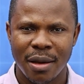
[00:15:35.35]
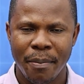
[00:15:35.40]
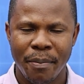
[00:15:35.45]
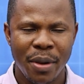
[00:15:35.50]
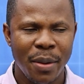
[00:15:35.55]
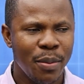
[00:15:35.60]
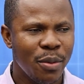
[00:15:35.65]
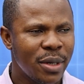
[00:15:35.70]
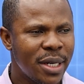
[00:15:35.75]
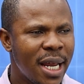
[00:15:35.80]

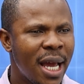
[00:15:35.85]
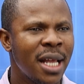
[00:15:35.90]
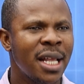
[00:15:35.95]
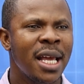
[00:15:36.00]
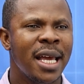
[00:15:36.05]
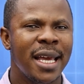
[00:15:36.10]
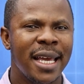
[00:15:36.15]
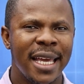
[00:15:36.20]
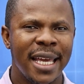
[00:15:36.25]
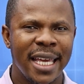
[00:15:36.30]
People that
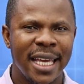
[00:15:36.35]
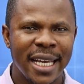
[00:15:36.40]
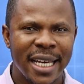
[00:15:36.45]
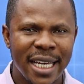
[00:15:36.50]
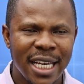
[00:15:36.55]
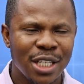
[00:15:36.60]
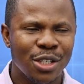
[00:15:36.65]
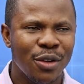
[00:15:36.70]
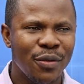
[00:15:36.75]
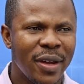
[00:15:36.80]
in
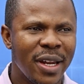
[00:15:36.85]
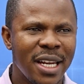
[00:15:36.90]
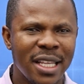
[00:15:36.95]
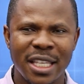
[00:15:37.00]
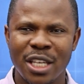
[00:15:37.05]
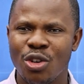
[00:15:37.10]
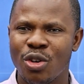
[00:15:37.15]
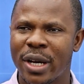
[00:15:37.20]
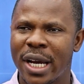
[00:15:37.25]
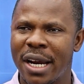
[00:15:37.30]
case of
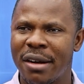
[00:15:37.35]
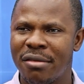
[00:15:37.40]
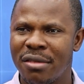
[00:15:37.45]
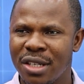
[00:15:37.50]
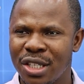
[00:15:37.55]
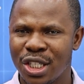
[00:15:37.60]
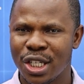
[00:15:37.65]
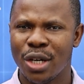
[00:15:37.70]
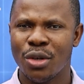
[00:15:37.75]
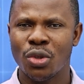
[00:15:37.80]
anything you can
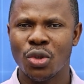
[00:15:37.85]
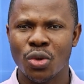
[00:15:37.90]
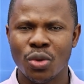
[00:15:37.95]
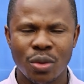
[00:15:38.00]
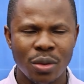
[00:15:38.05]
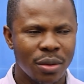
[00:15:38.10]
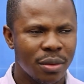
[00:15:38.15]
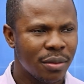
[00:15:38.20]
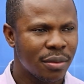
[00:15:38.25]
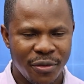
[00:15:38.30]
reach out
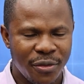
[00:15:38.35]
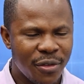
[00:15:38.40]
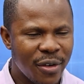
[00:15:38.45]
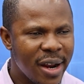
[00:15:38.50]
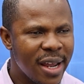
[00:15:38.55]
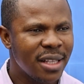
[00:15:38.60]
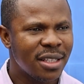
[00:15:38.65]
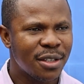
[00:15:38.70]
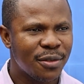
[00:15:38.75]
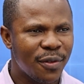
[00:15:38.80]
to,
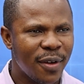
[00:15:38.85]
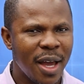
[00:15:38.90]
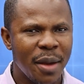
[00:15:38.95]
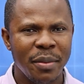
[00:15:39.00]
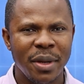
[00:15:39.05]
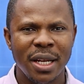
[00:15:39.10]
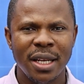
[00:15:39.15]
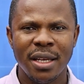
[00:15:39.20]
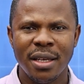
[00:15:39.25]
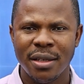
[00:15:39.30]
friends,
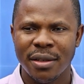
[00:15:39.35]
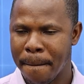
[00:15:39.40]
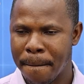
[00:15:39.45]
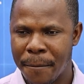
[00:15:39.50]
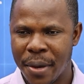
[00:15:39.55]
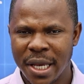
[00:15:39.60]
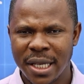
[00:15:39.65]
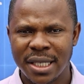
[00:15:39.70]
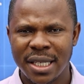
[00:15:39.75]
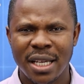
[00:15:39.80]
family,
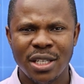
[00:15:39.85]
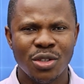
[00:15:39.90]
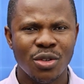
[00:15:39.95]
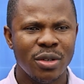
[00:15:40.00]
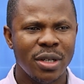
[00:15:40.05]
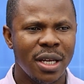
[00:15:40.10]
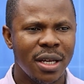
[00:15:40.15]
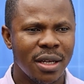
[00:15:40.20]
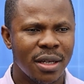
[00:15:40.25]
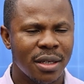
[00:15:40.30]
business
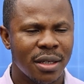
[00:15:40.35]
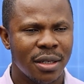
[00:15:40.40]
owner,